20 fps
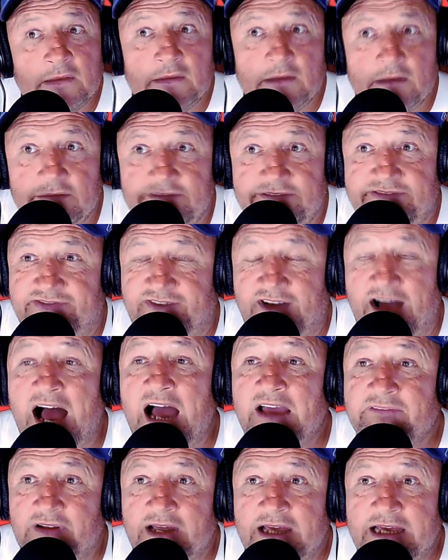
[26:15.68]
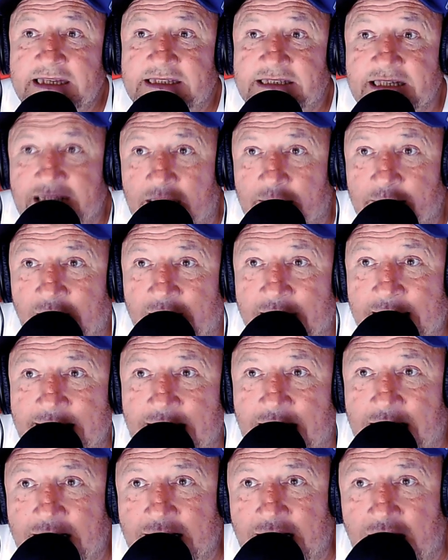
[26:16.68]
yeah. Five later, I'm there,
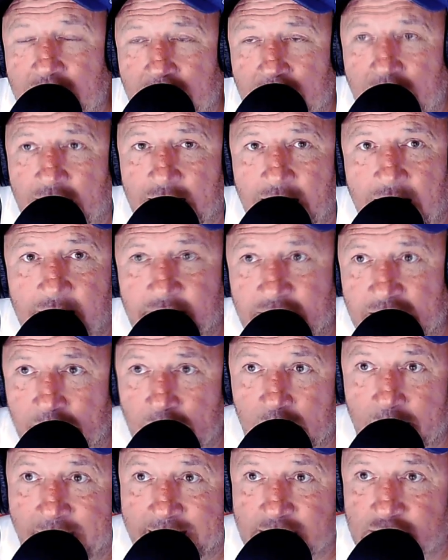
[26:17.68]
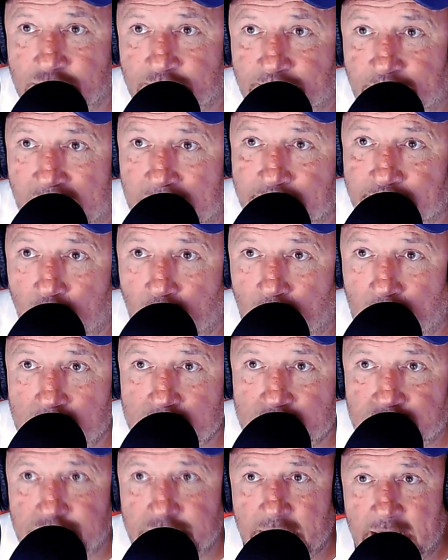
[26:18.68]
then, and then I, I ring my mates, Big
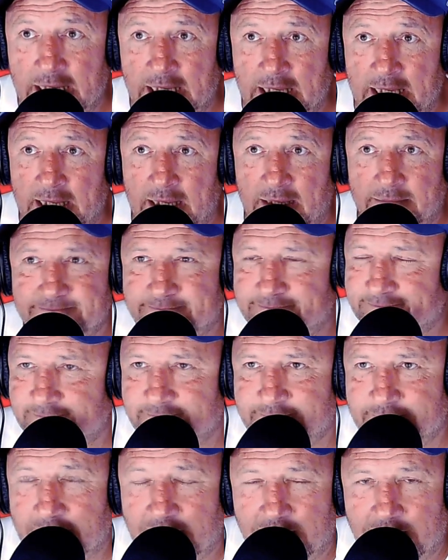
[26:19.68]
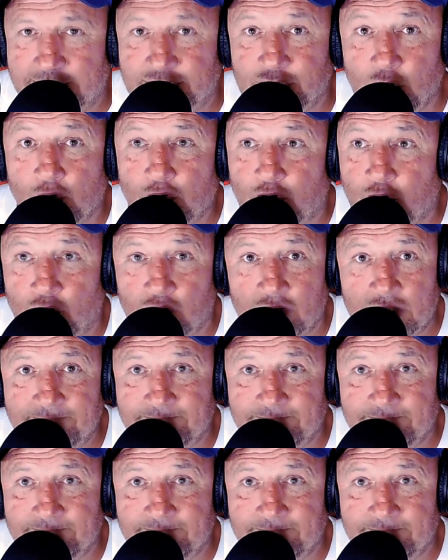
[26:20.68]
Balls, uh, uh, John Curry,